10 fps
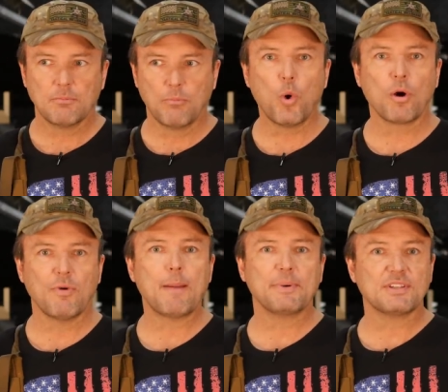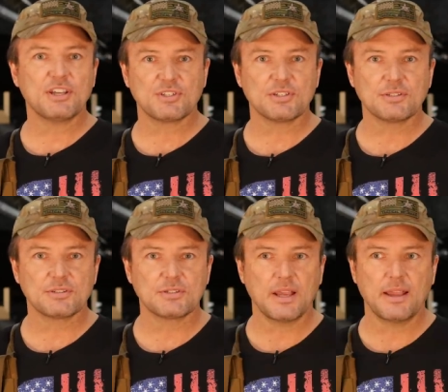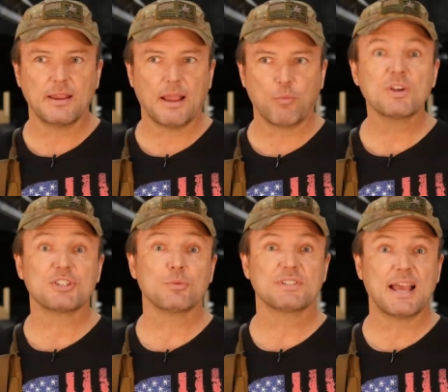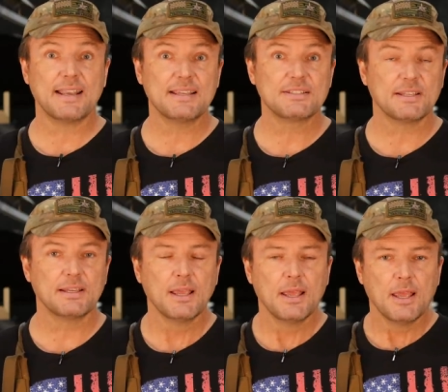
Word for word: more repetitions. I, I wish it was that easy.